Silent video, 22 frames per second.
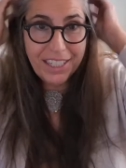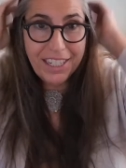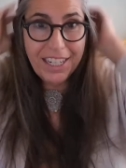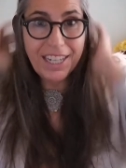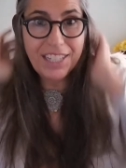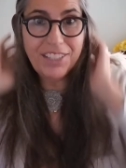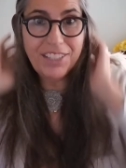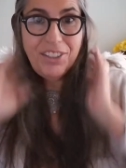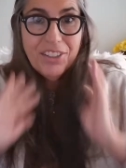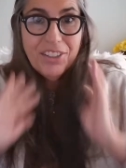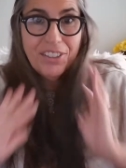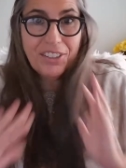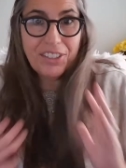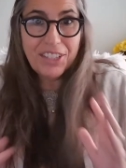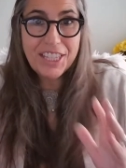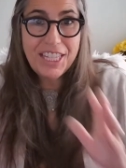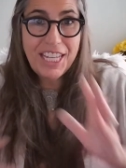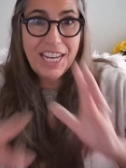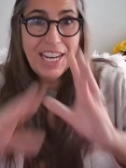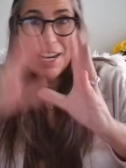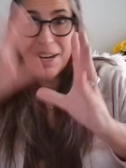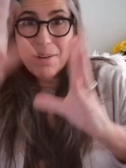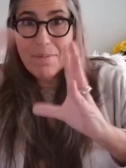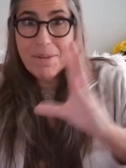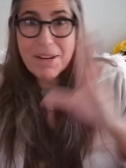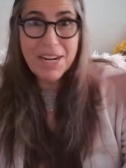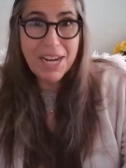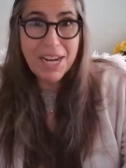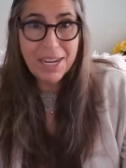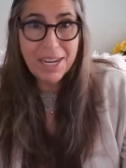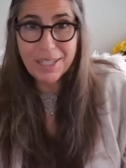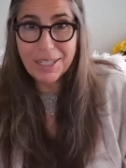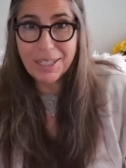and you're thinking about
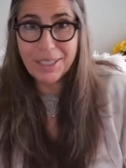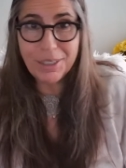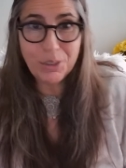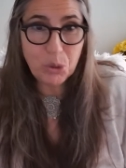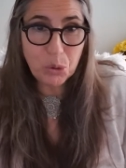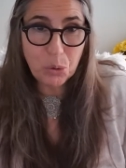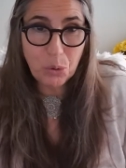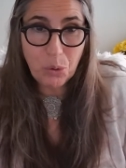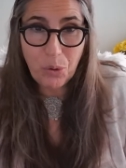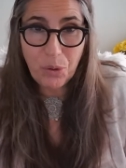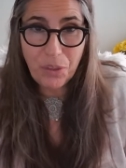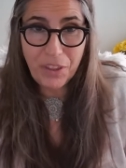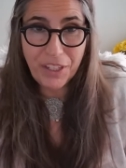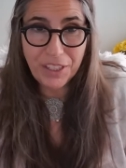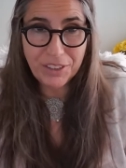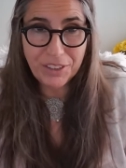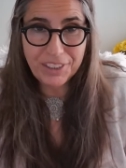how to control their